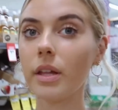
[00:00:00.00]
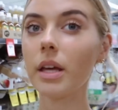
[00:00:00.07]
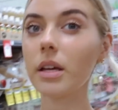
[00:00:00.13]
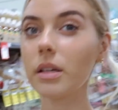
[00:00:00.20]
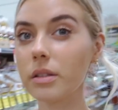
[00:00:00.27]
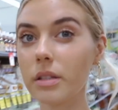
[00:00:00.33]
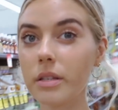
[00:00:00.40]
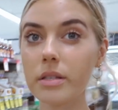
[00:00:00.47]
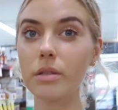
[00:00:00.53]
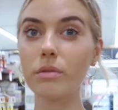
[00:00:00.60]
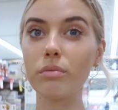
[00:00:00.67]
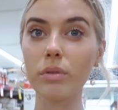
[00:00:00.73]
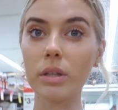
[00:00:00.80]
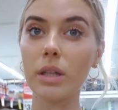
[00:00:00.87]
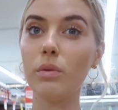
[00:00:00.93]
feel like
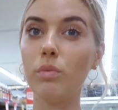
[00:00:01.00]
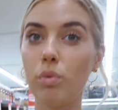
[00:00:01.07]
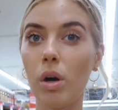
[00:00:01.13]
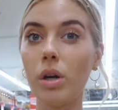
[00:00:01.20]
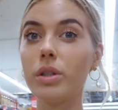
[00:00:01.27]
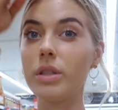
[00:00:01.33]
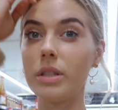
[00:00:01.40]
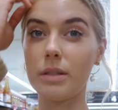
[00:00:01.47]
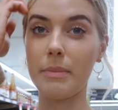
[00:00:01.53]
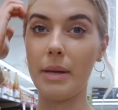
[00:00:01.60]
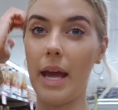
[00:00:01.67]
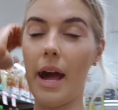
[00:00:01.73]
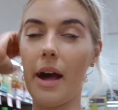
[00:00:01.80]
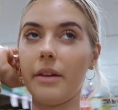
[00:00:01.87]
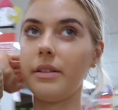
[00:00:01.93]
this really washes
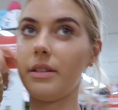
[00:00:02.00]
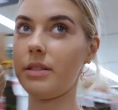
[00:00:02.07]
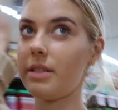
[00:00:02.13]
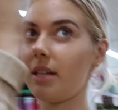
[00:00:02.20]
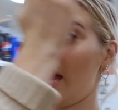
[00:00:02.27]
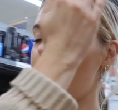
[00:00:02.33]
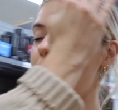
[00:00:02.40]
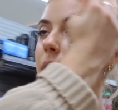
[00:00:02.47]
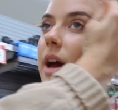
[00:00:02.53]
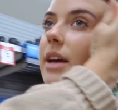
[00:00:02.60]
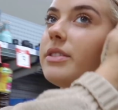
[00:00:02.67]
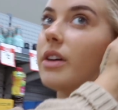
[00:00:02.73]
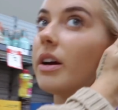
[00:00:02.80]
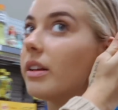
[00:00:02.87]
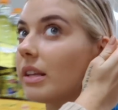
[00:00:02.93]
me out, this camera.
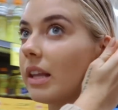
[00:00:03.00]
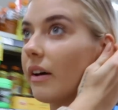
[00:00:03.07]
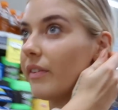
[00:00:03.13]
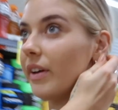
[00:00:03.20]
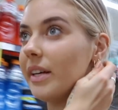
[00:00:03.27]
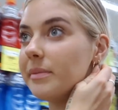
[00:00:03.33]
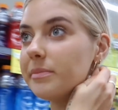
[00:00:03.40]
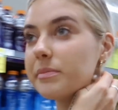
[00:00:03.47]
I don't love it.